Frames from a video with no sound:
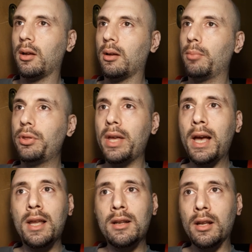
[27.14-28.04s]
But
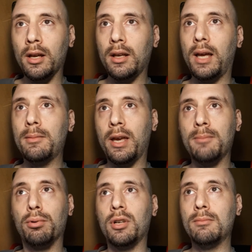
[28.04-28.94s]
then I
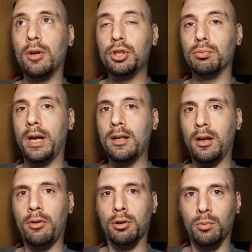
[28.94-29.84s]
had pretty much read
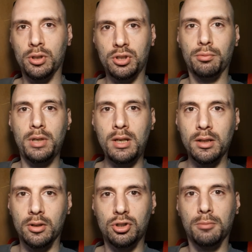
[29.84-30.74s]
all there was to read
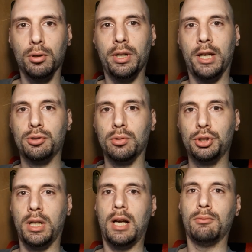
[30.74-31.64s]
in the supernatural
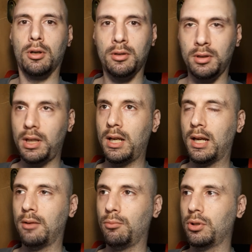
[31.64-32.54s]
genre
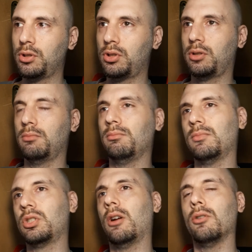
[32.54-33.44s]
and was
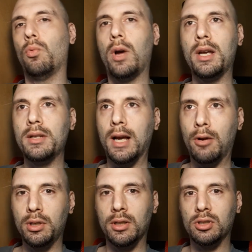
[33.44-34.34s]
starting to wind
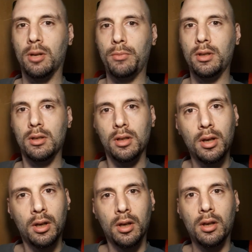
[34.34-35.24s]
down into something
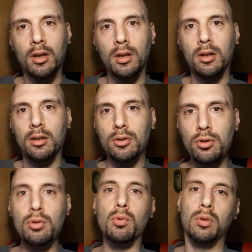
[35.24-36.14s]

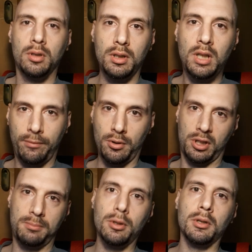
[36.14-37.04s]
new, a different
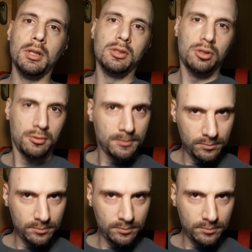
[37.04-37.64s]
experience.